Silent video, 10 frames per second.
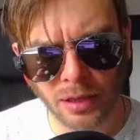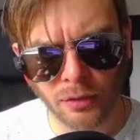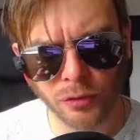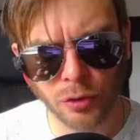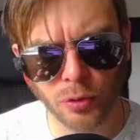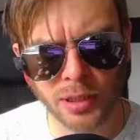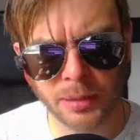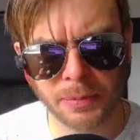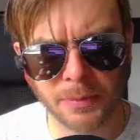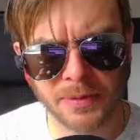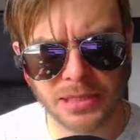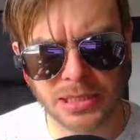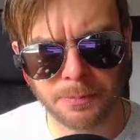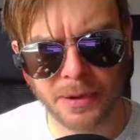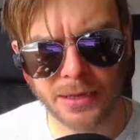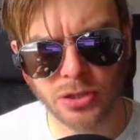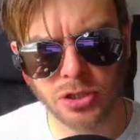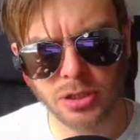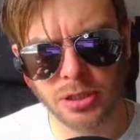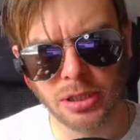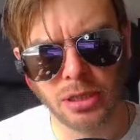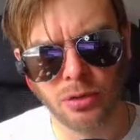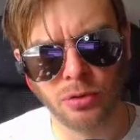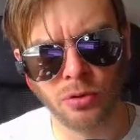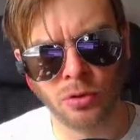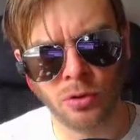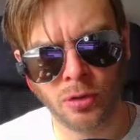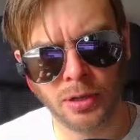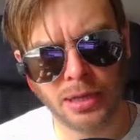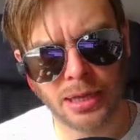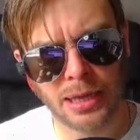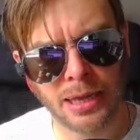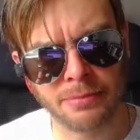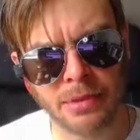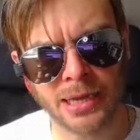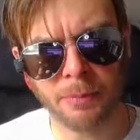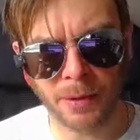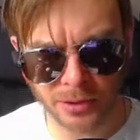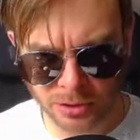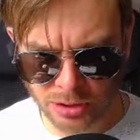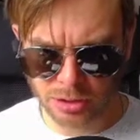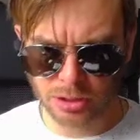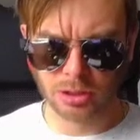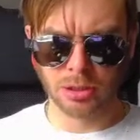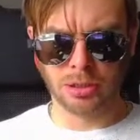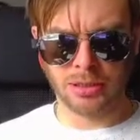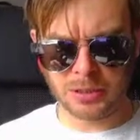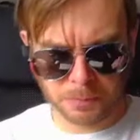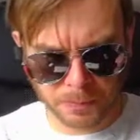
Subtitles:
if you go to the BBC page, who, in my opinion, this